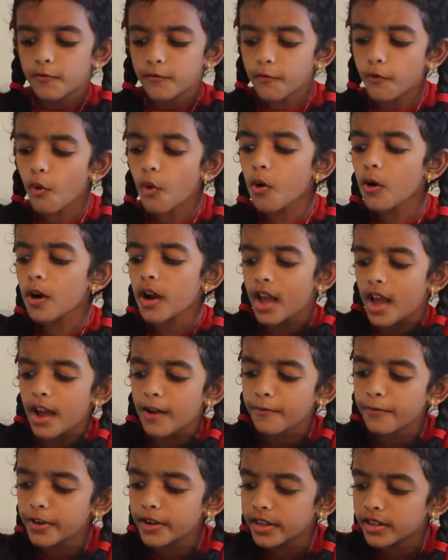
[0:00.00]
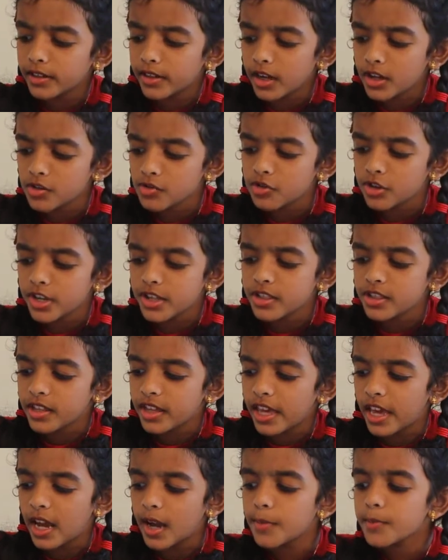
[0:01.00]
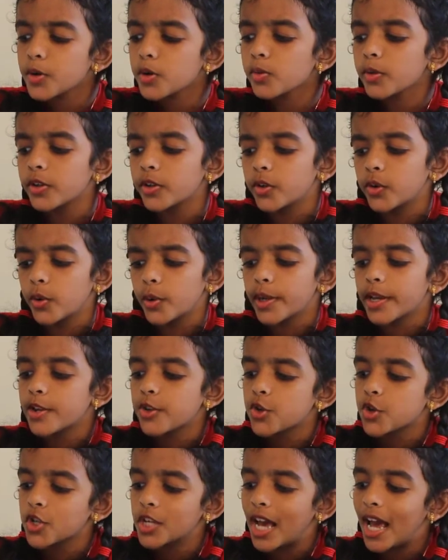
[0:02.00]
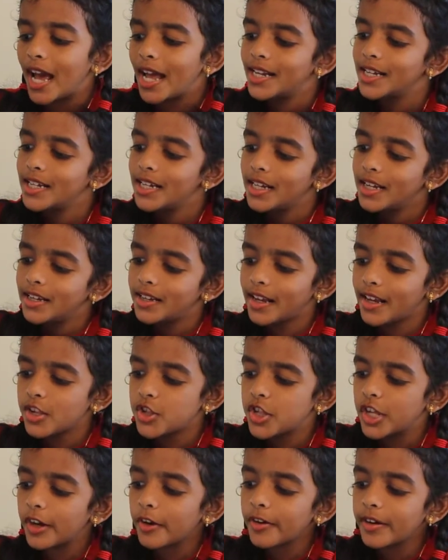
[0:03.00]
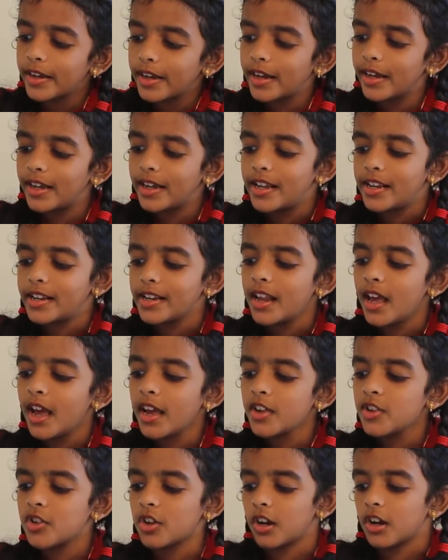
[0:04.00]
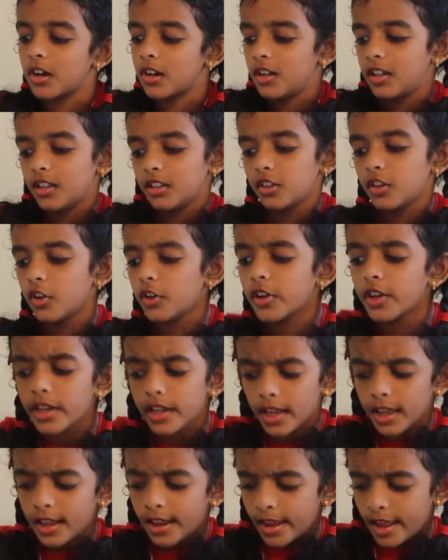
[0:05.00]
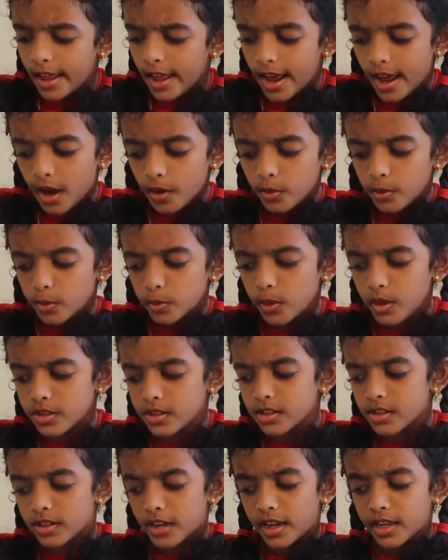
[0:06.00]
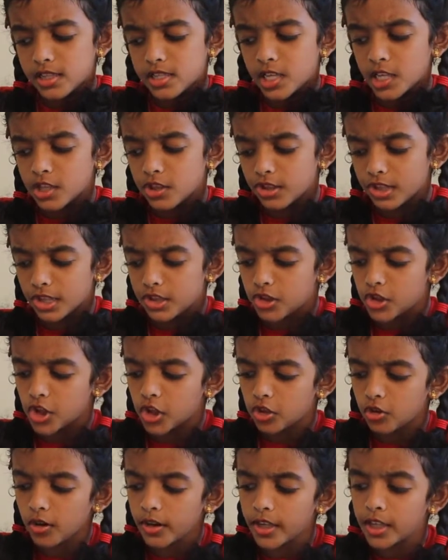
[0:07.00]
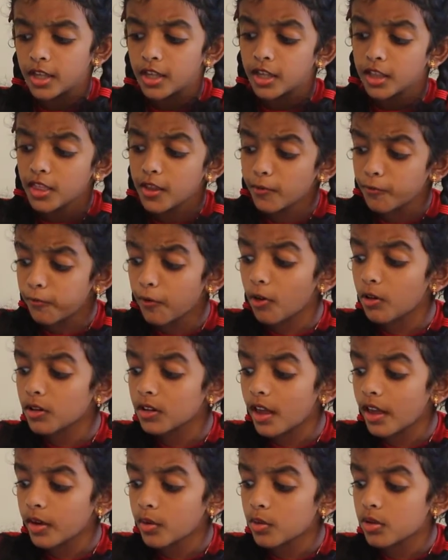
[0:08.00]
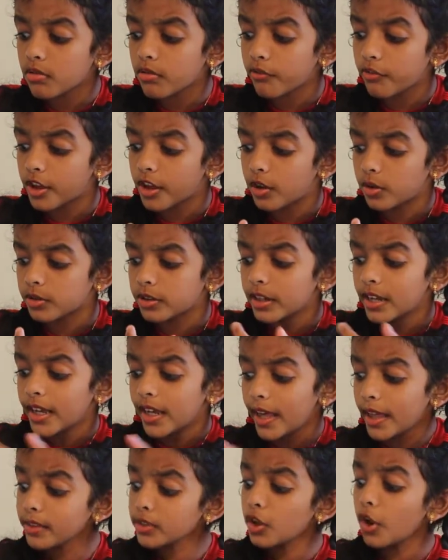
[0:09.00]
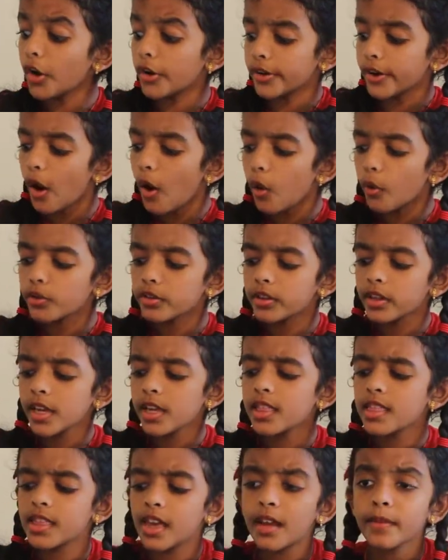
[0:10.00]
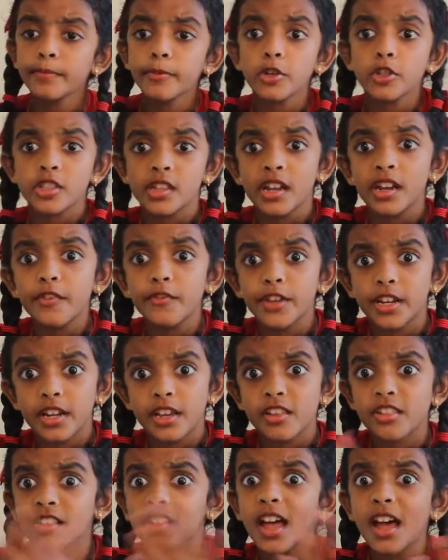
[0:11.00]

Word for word: four African countries, Cameroon, Chad, Nigeria, and Niger. Look at how it was in 1963. The full lake was filled. And look, only 10% of it is